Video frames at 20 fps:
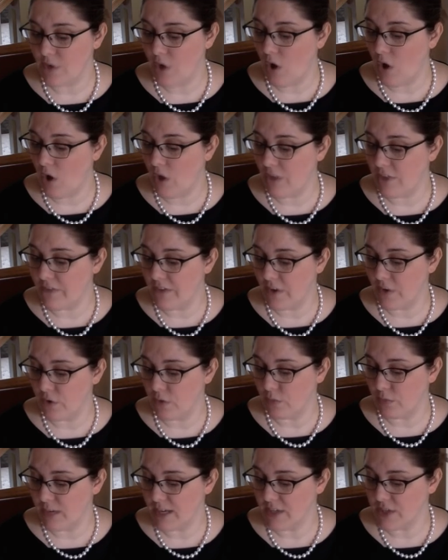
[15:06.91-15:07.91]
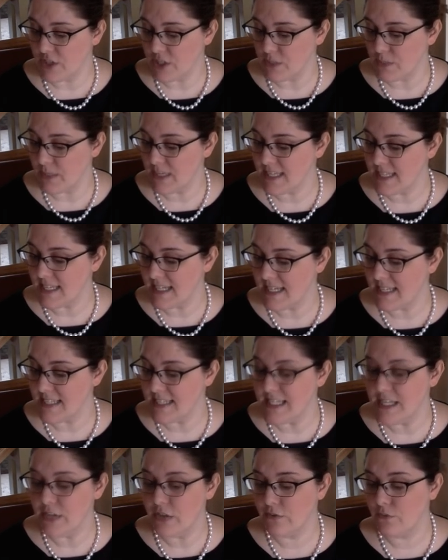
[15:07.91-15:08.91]
all the federal branches because it has
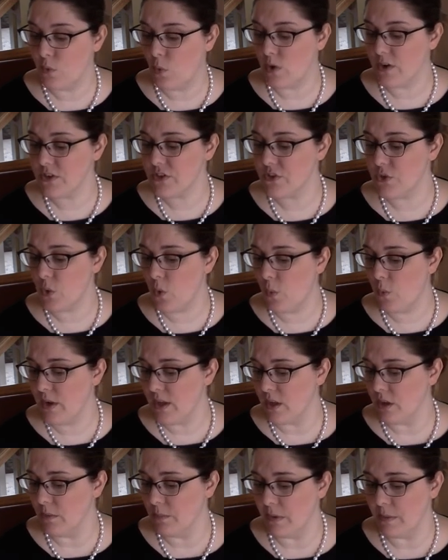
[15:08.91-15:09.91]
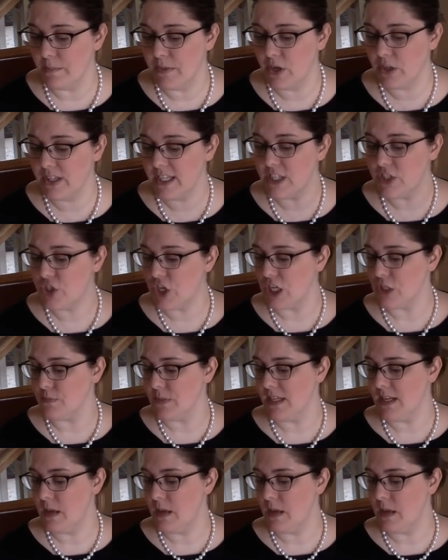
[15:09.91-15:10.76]
neither force nor will, but merely a judgment,